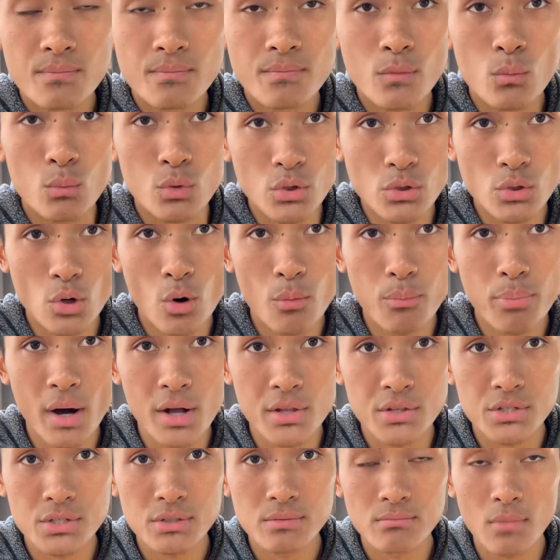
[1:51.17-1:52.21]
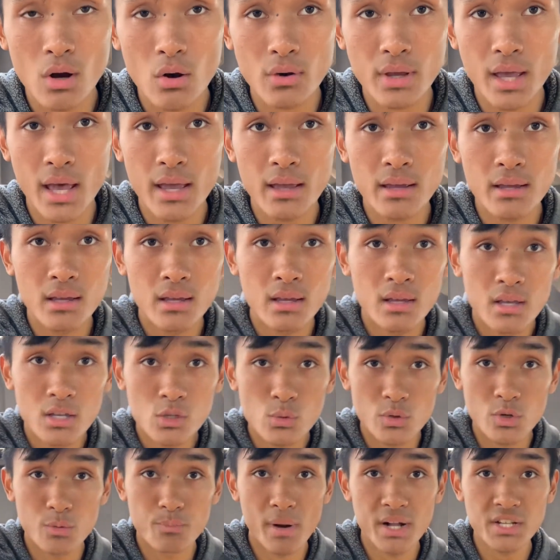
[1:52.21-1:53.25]
And you throw a punch, okay? So when
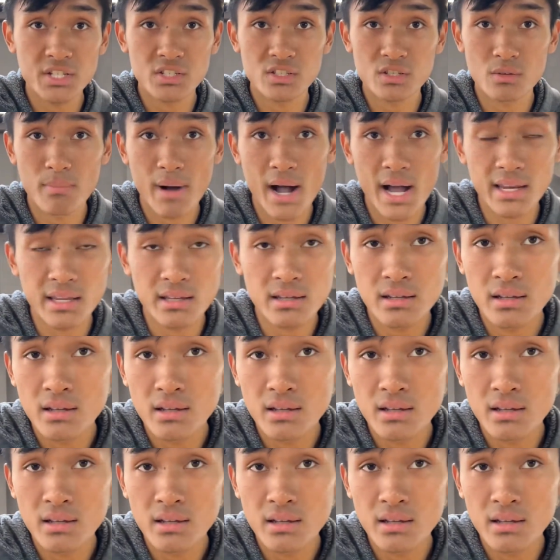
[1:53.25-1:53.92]
you're punching somebody,